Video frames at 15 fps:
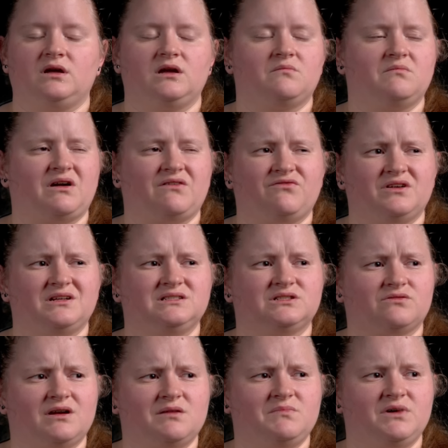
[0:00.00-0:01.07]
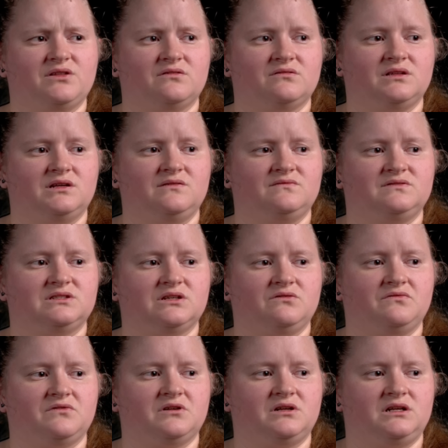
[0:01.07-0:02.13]
Like, my friend's grandmother lives
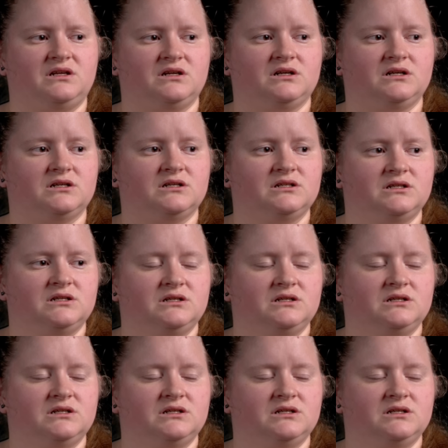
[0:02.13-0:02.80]
over here.